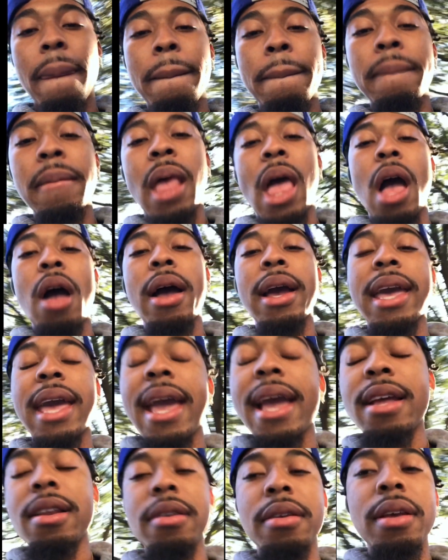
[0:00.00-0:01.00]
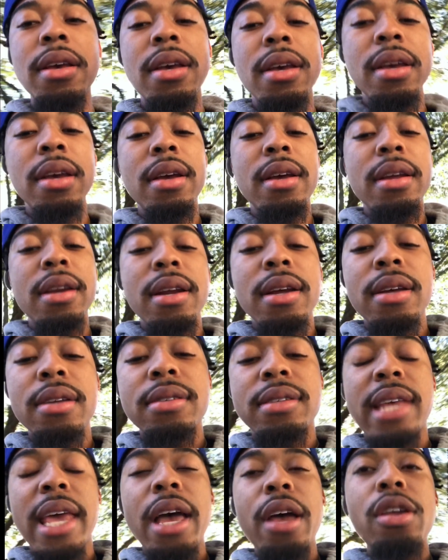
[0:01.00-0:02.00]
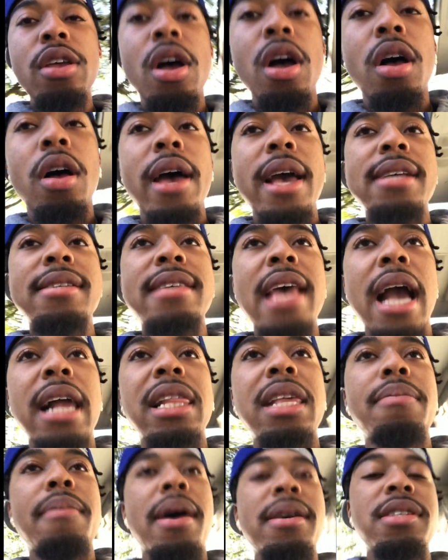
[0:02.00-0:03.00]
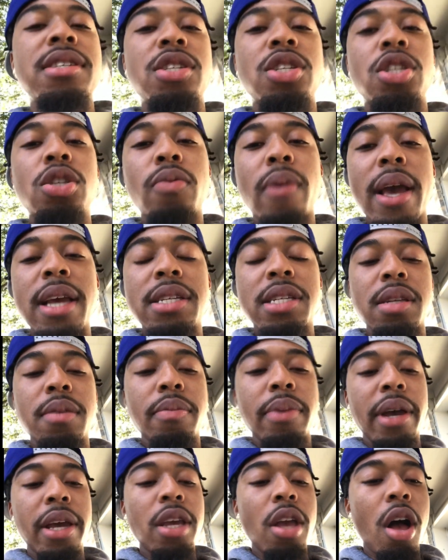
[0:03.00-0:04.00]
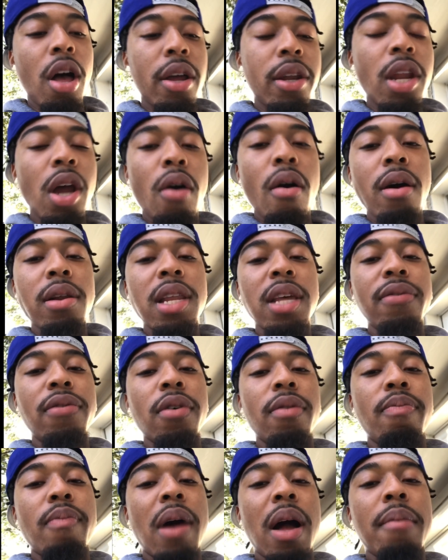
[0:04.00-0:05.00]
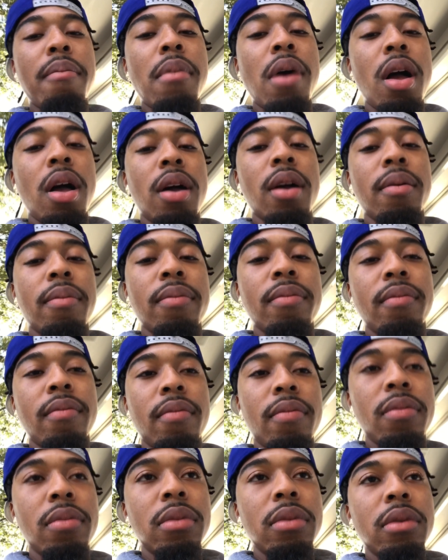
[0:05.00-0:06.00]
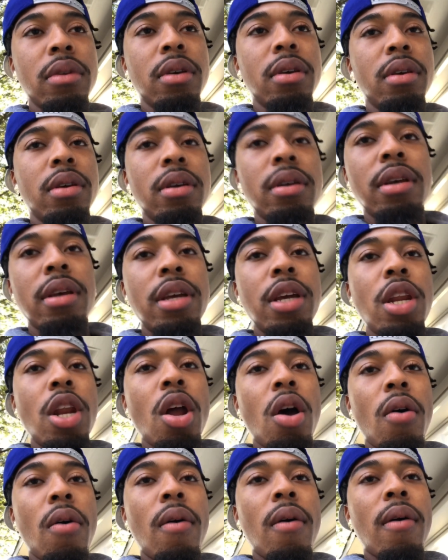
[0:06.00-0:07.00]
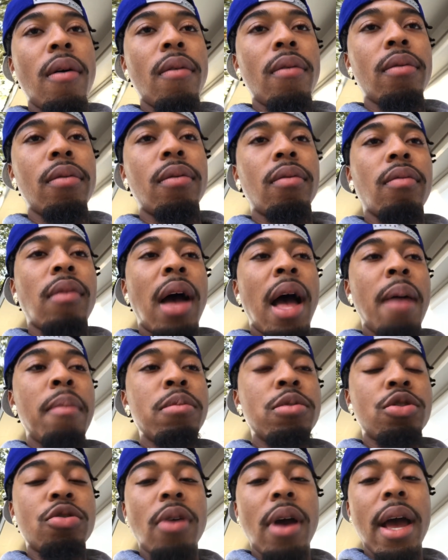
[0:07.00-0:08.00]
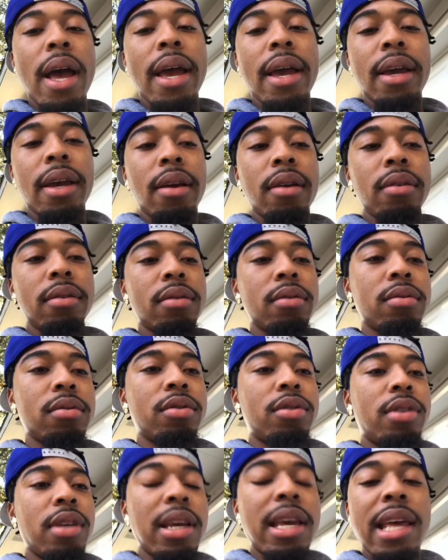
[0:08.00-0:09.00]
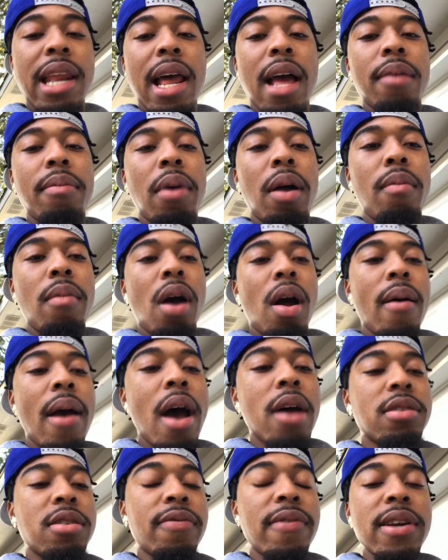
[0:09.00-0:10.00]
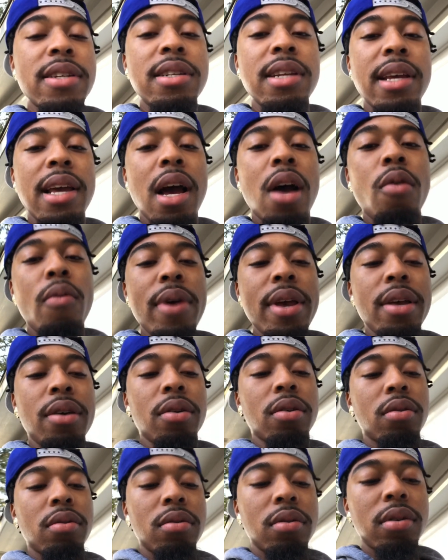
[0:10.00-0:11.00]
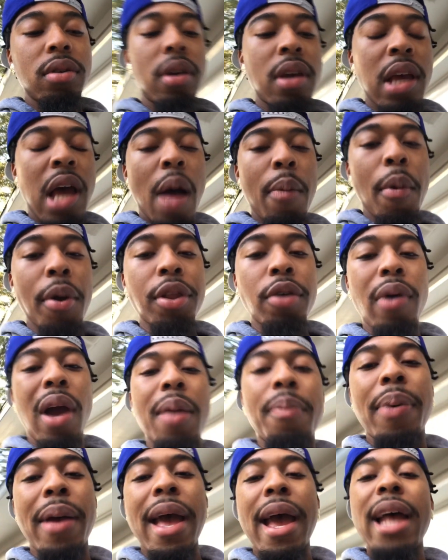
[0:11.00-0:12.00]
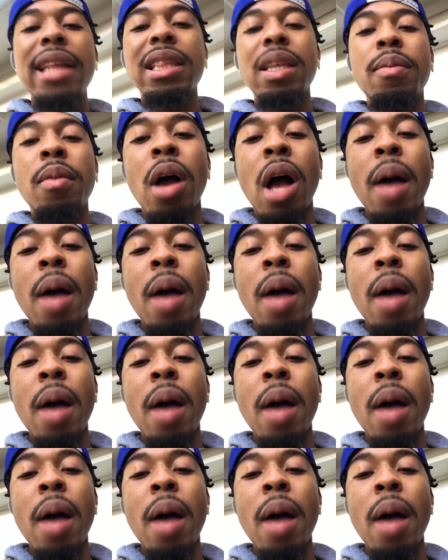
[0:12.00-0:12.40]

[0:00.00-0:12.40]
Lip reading: Now, I can't tell y'all exactly my situation, but y'all know I live with my mom. You know, I'm trying to get out of my mom's house. Eventually, I will. I'm on the right path. I'm